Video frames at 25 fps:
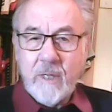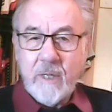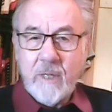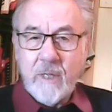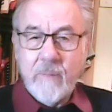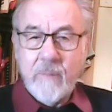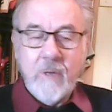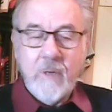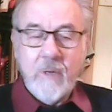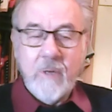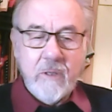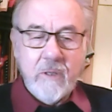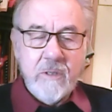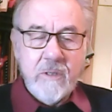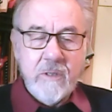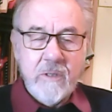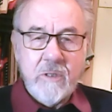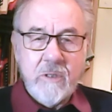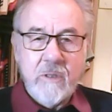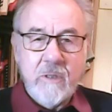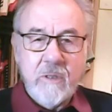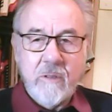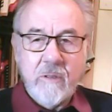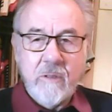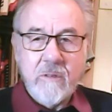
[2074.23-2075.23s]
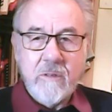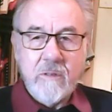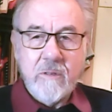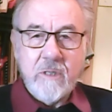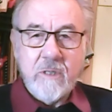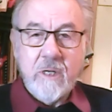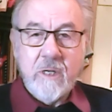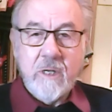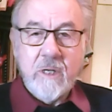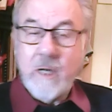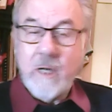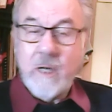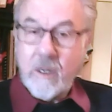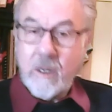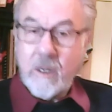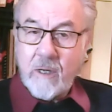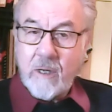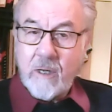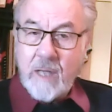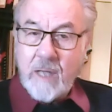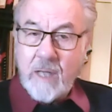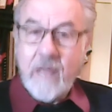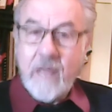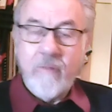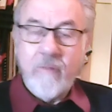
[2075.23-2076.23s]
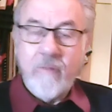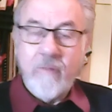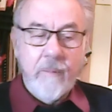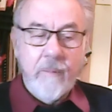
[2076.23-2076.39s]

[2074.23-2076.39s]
in modern zoos, you're not going to have them